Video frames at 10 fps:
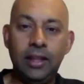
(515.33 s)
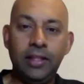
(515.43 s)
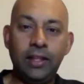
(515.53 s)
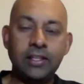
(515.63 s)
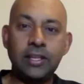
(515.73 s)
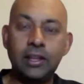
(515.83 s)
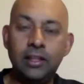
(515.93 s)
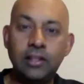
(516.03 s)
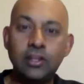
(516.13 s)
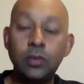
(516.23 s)
Yeah, that's
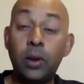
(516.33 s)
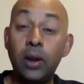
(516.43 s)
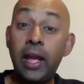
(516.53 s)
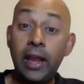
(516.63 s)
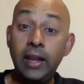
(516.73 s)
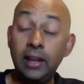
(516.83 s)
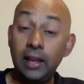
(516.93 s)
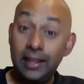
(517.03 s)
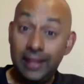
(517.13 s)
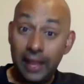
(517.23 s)
a good one, and
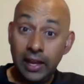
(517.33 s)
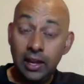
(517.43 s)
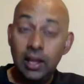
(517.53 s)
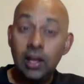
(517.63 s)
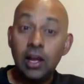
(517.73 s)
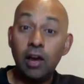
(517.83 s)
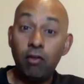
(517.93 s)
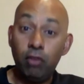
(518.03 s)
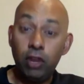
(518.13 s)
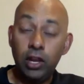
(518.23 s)
again, a
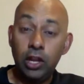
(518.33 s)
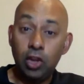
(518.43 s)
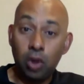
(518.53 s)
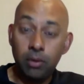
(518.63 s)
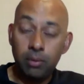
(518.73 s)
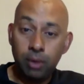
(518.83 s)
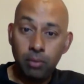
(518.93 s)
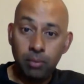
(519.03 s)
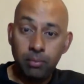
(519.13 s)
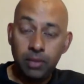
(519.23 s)
really common
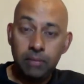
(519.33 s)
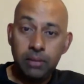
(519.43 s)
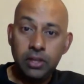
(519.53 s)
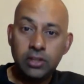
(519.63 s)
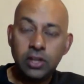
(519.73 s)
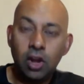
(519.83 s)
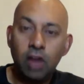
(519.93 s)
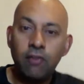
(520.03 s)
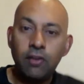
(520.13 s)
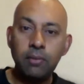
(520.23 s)
problem, because
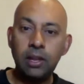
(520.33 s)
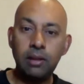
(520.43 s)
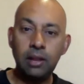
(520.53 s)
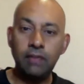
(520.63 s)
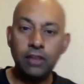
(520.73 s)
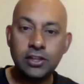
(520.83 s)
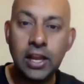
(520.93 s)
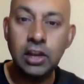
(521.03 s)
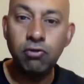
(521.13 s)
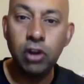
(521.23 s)
often if you're
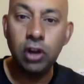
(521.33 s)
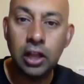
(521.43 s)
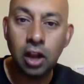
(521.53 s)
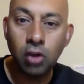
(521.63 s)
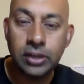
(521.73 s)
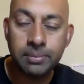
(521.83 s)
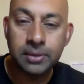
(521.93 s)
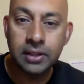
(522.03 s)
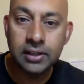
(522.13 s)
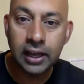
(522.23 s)
standing really close up
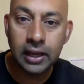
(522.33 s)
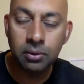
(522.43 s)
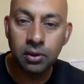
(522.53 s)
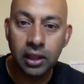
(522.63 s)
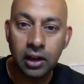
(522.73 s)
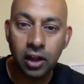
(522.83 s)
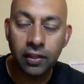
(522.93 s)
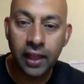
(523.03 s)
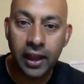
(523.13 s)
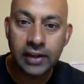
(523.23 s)
to the table there like
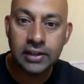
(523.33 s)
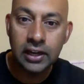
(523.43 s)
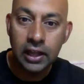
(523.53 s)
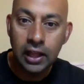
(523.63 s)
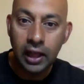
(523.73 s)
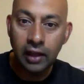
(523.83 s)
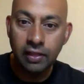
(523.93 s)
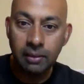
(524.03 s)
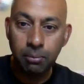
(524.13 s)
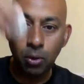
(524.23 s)
that and the
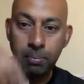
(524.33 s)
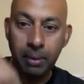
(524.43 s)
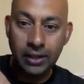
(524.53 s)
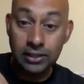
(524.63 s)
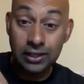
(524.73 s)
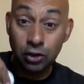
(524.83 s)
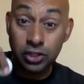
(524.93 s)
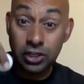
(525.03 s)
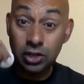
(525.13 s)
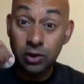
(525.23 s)
ball bounces
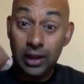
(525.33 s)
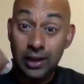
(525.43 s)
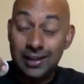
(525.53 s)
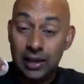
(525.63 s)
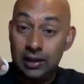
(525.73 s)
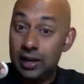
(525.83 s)
close to you, it